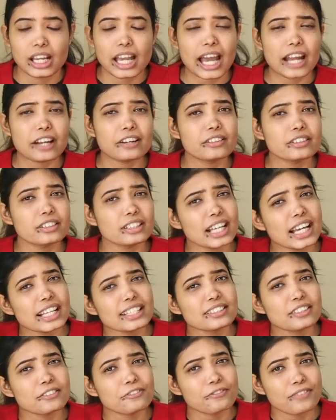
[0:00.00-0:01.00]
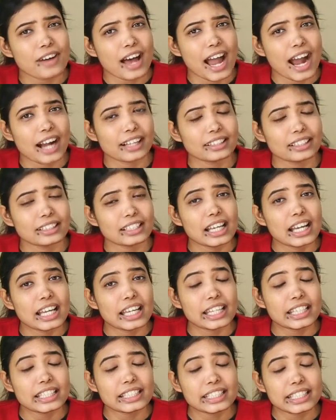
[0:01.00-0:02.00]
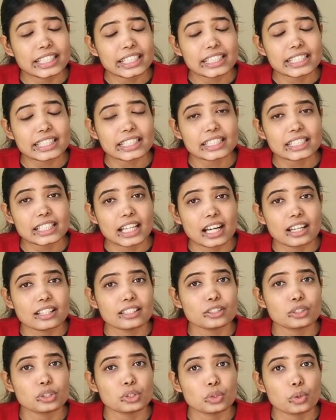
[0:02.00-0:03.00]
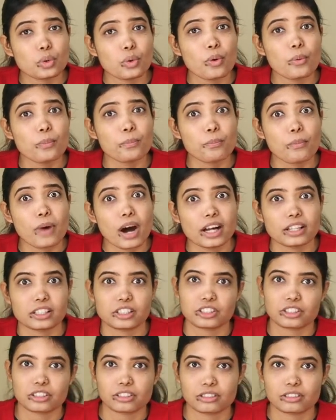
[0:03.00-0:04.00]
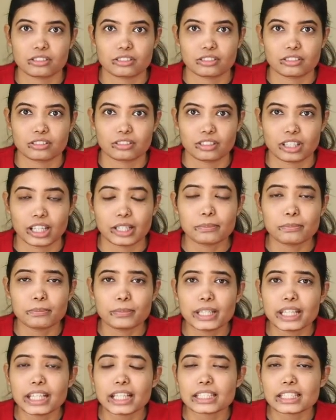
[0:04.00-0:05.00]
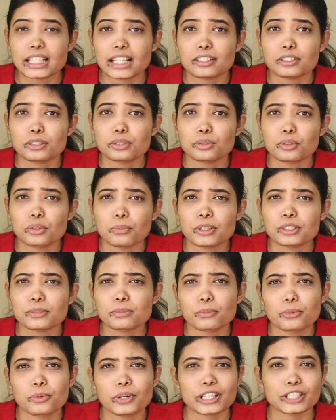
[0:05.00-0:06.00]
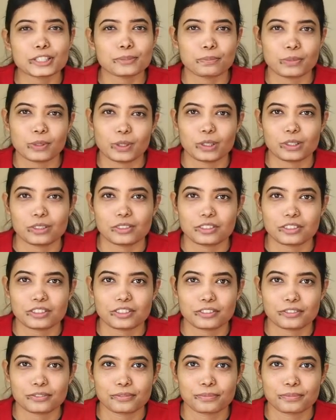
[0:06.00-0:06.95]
And realize the fact that it teaches us so much and makes us so much more experienced.